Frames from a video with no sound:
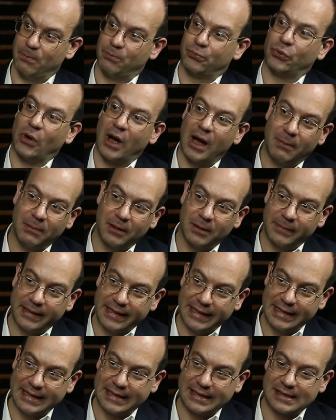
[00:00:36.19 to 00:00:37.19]
Problem
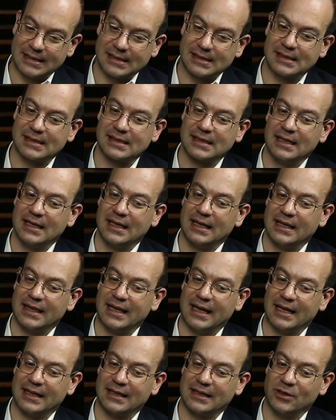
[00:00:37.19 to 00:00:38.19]
is
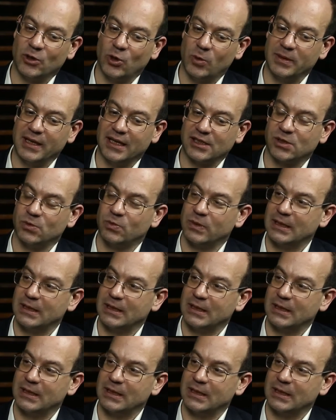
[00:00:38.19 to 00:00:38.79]
that nobody actually